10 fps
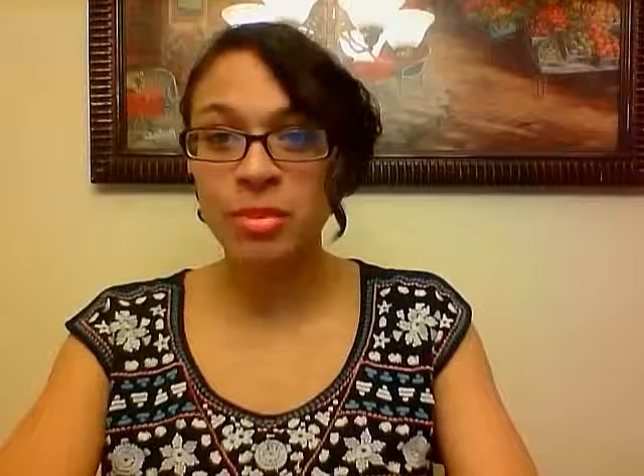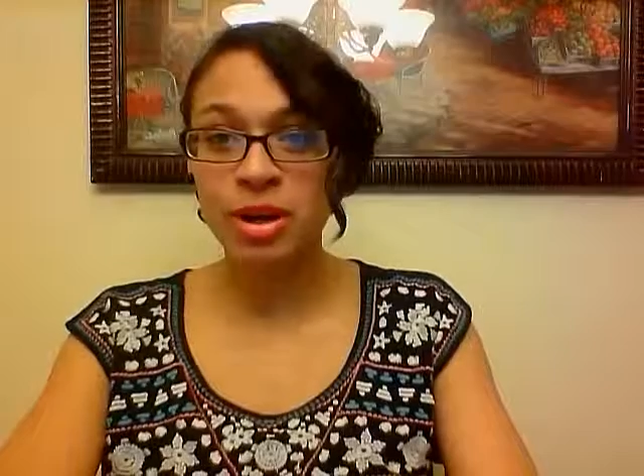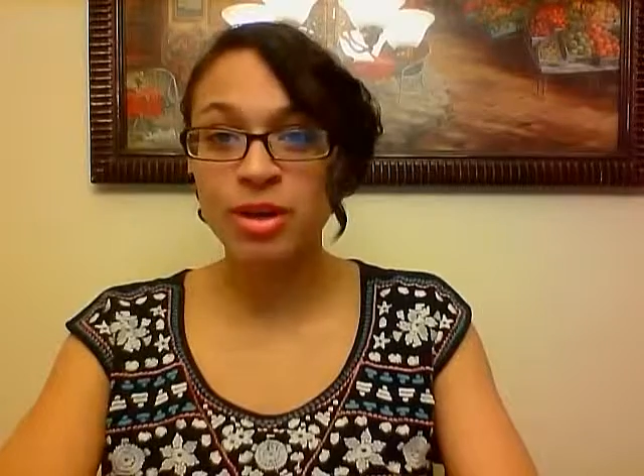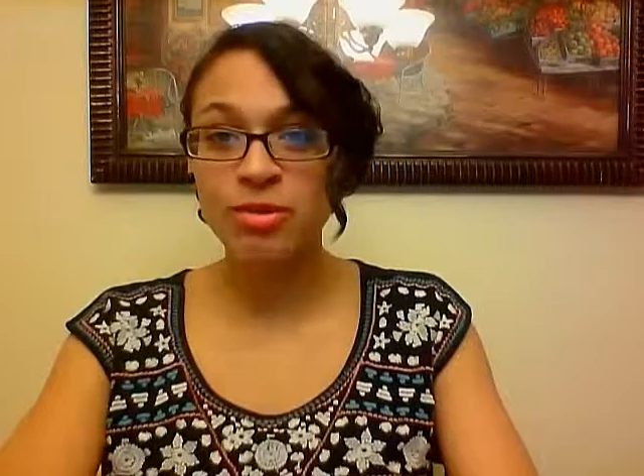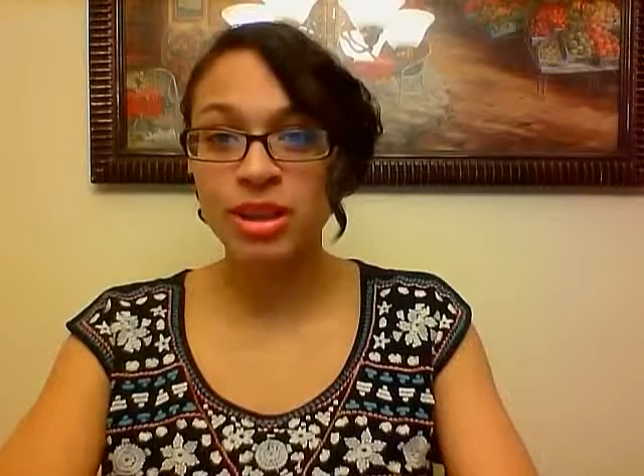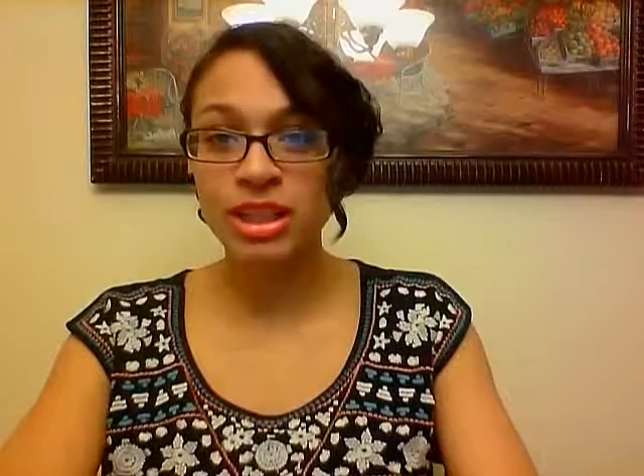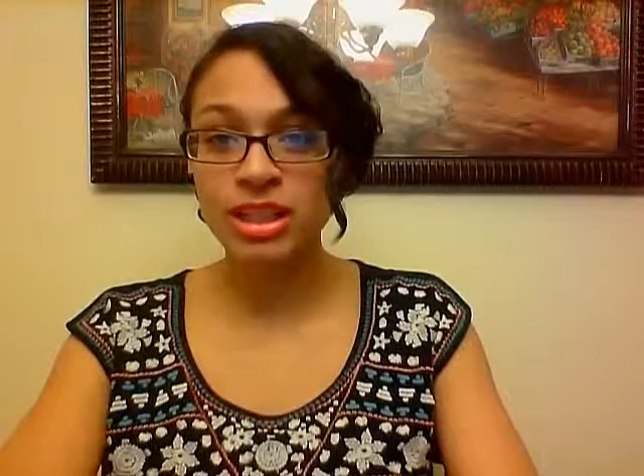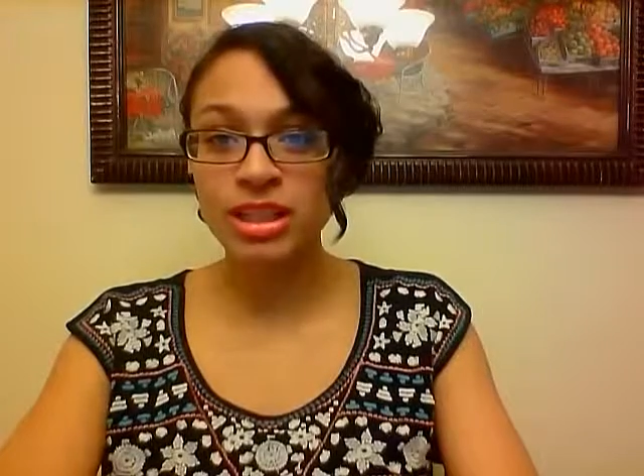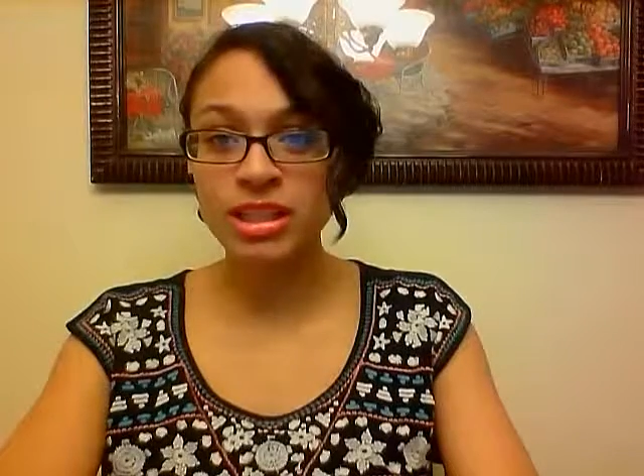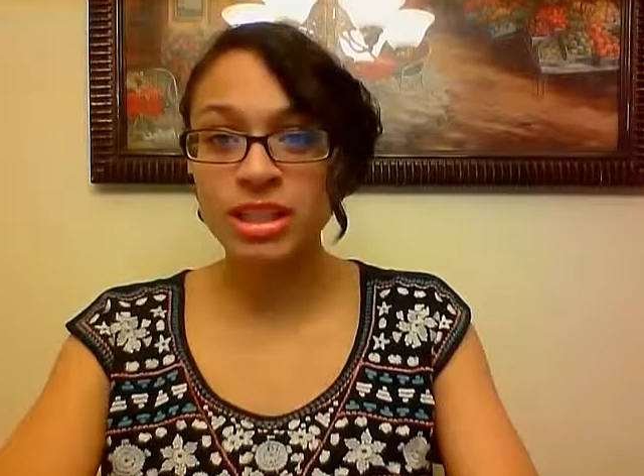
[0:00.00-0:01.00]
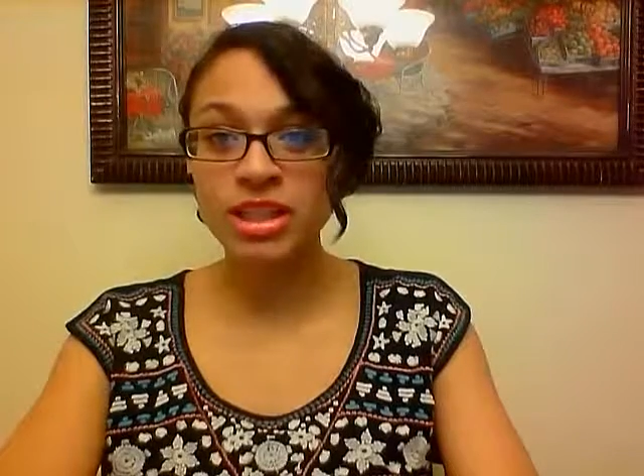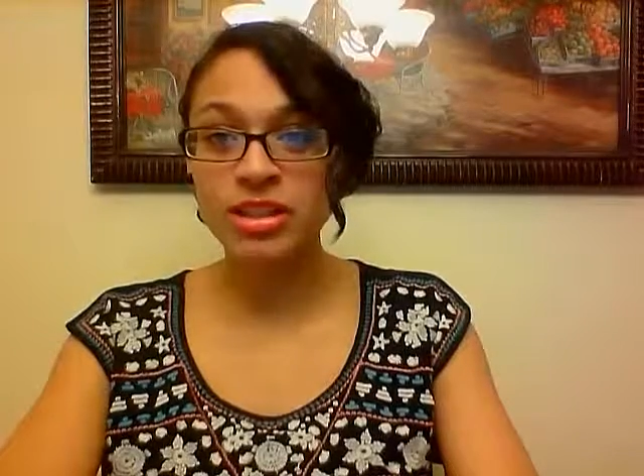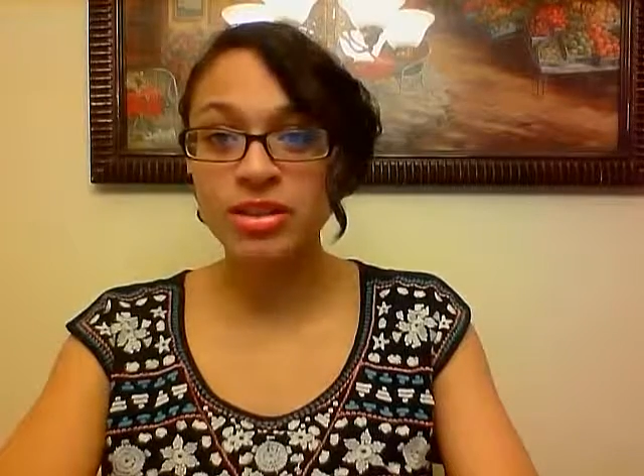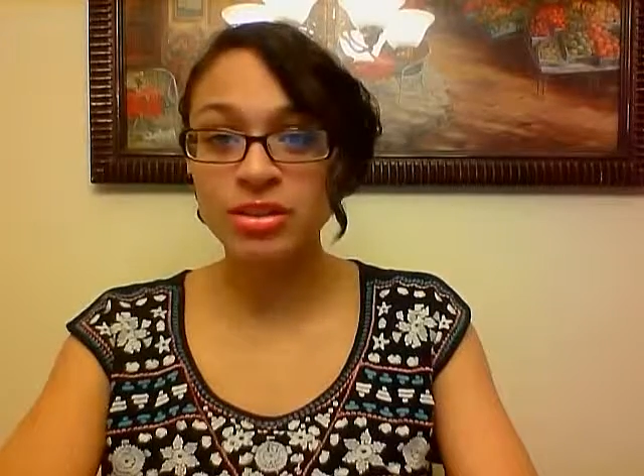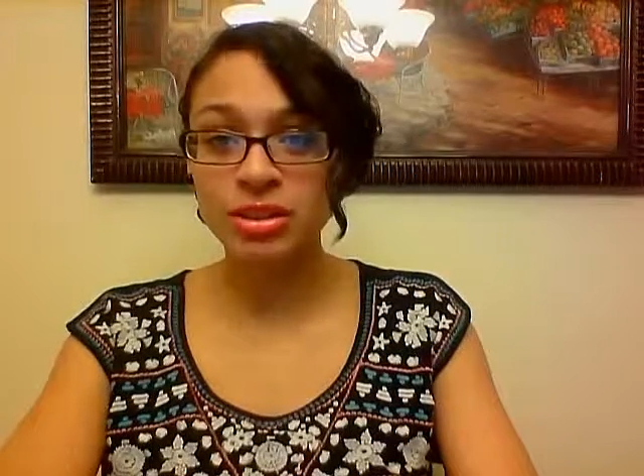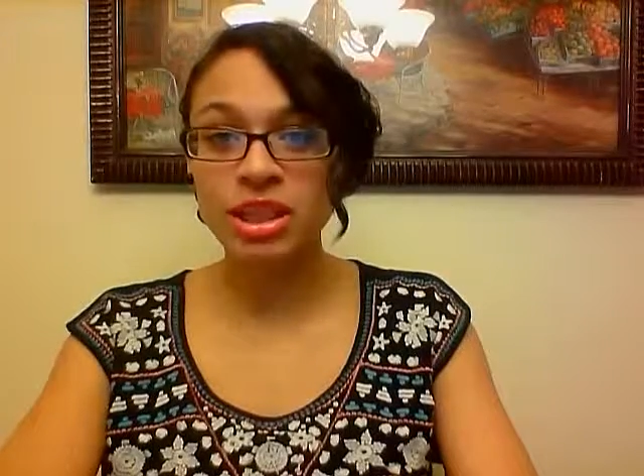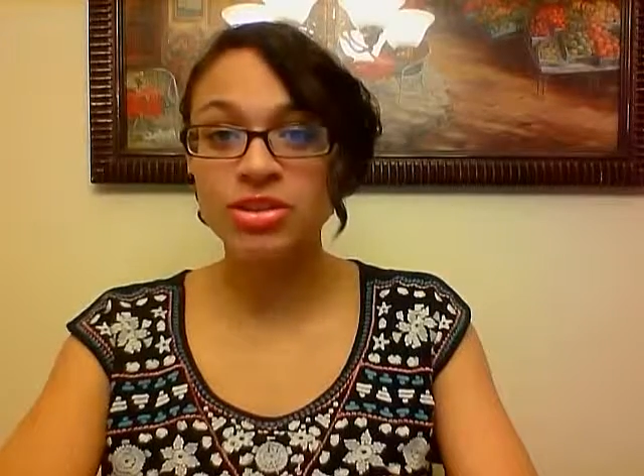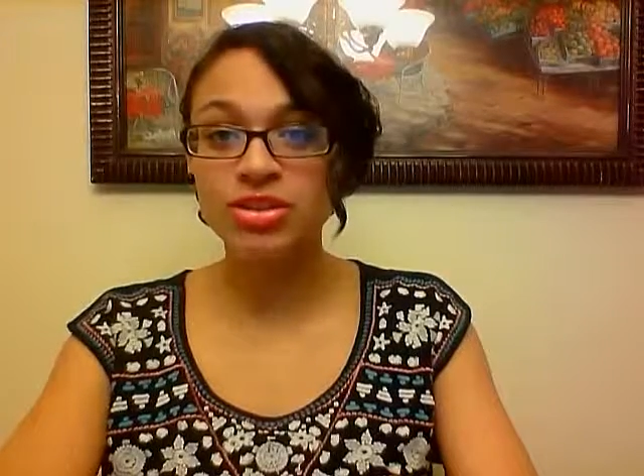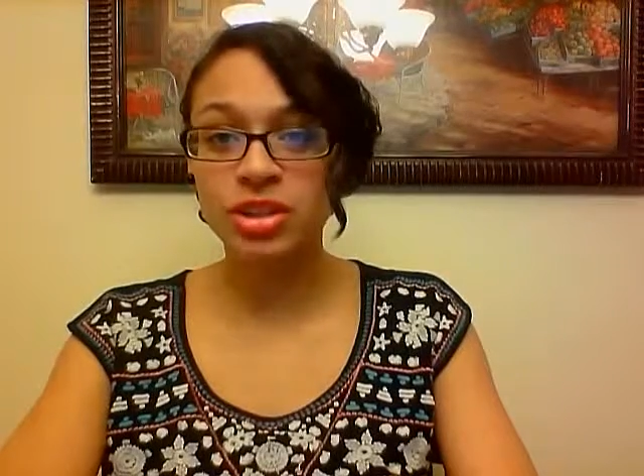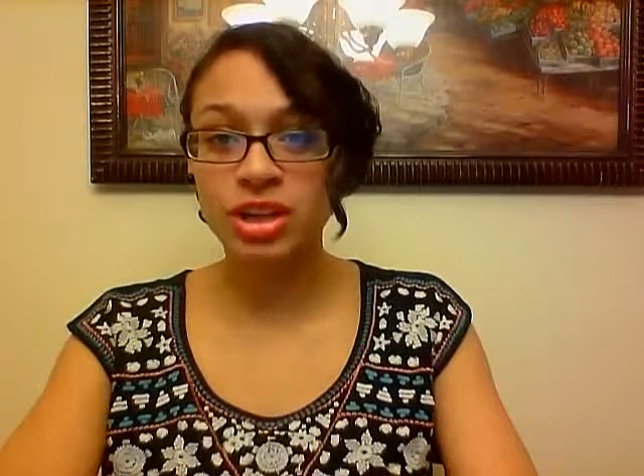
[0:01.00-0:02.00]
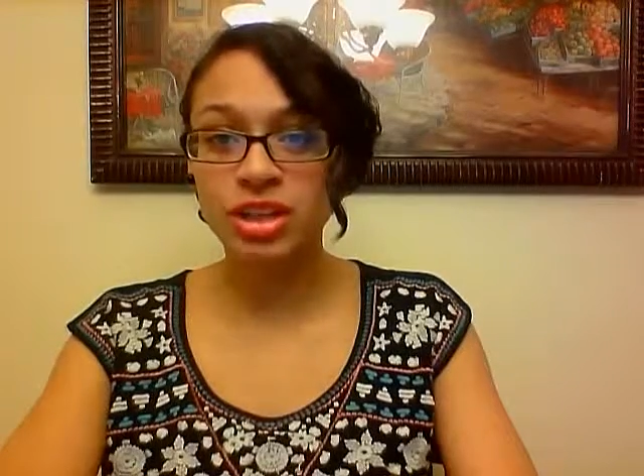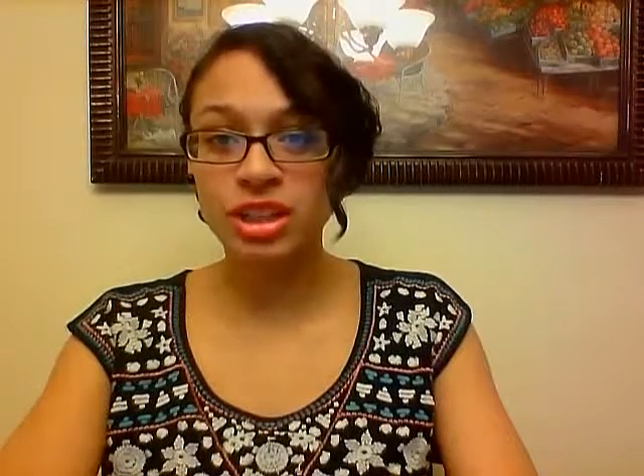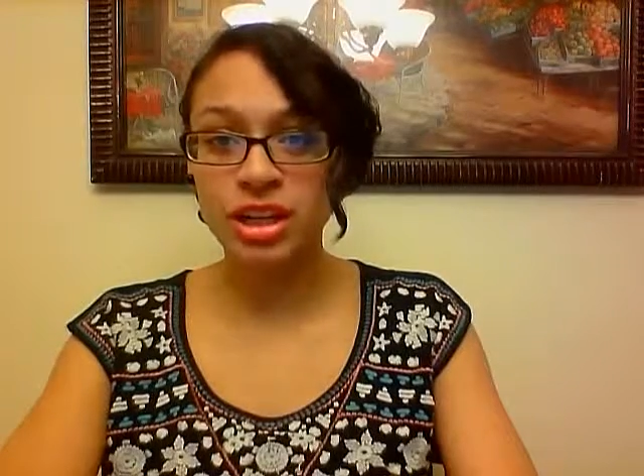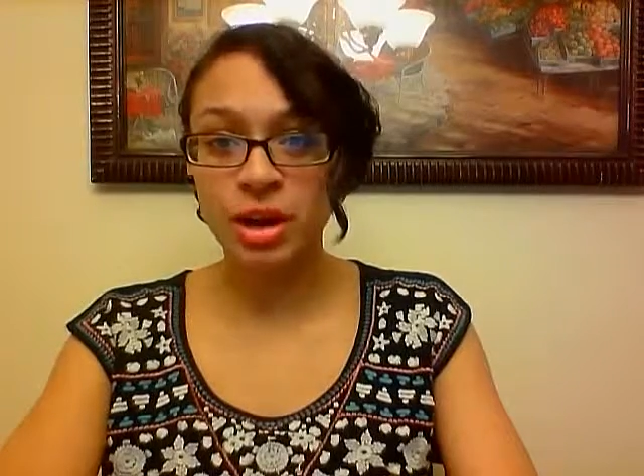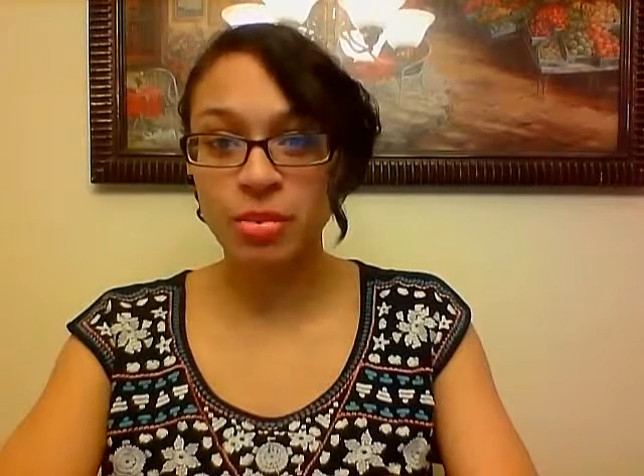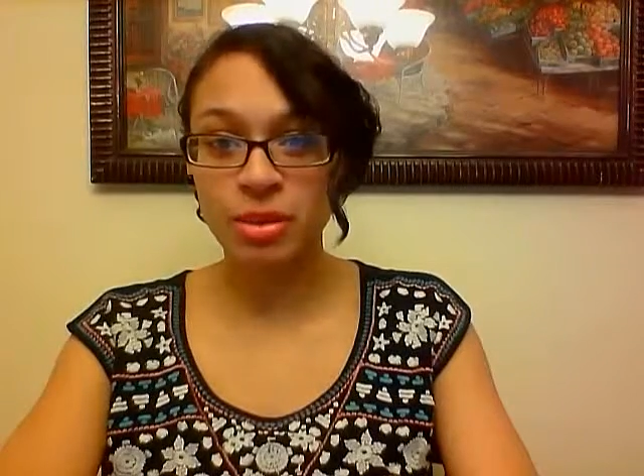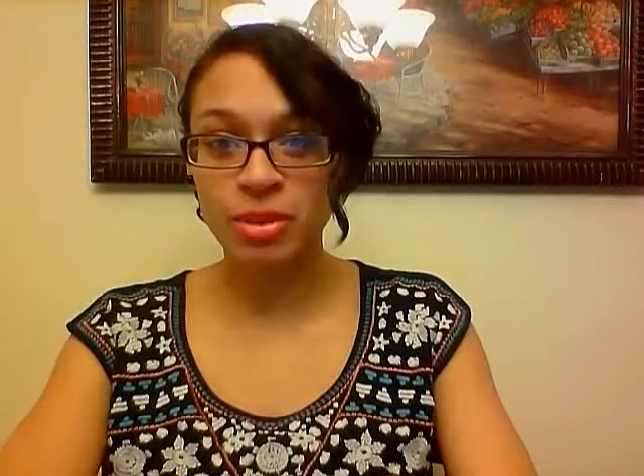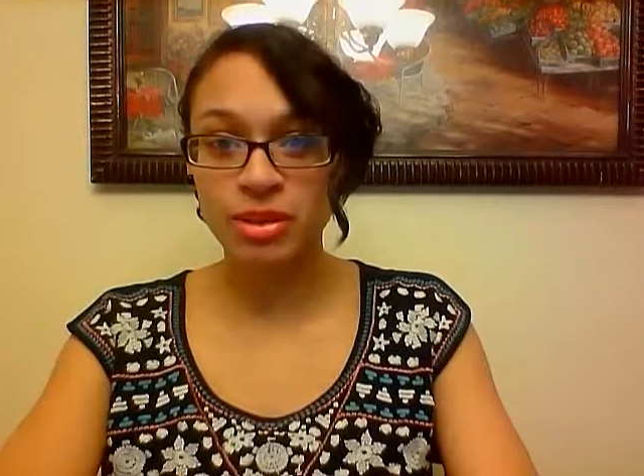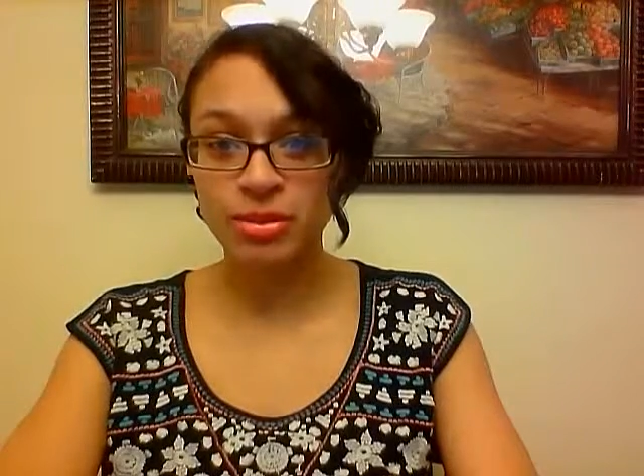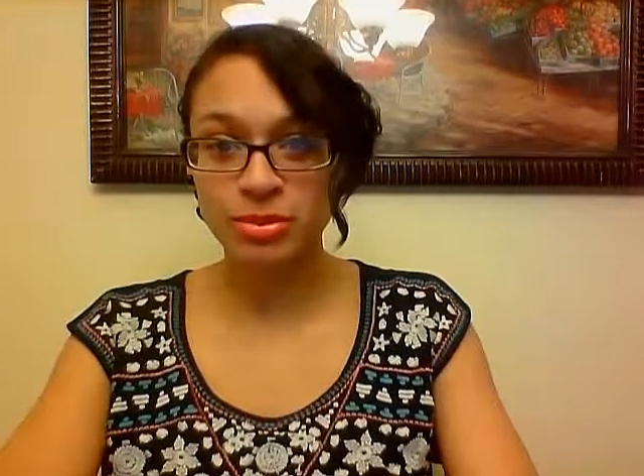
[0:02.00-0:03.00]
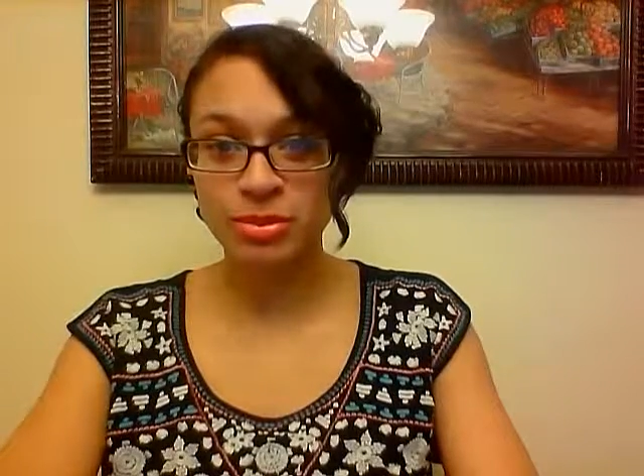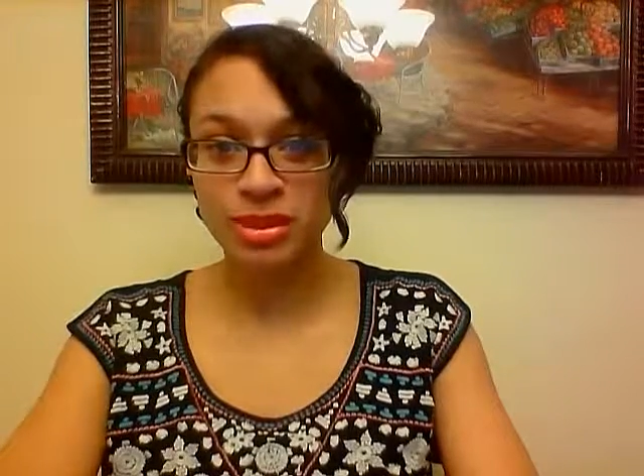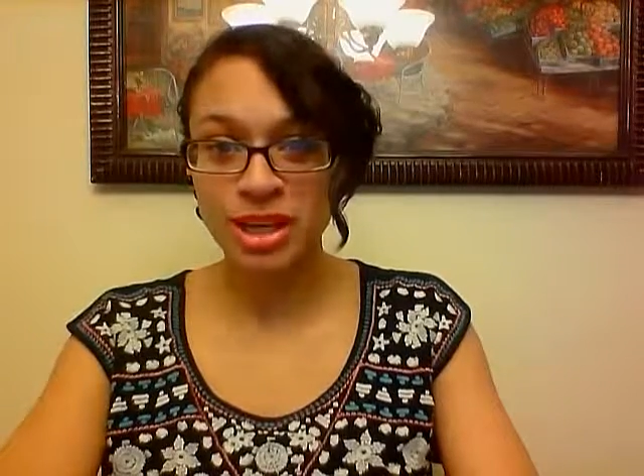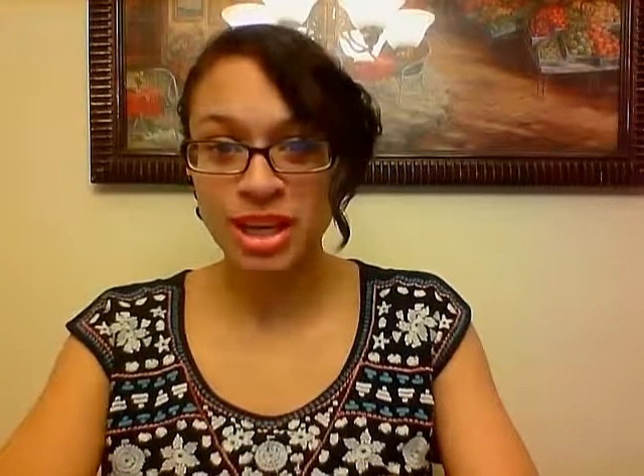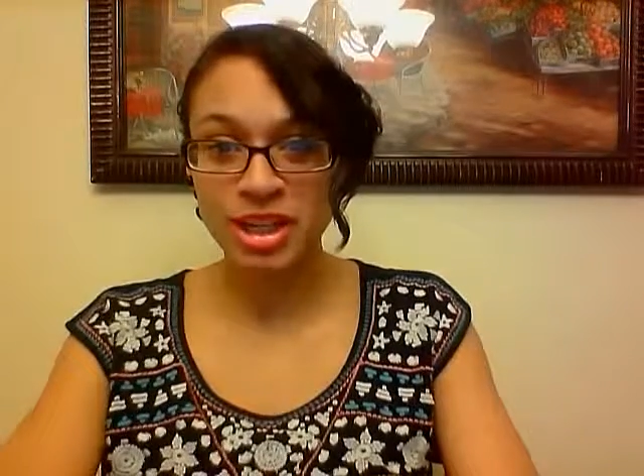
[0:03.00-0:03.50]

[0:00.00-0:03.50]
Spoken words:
bearing religious instruction in our public schools.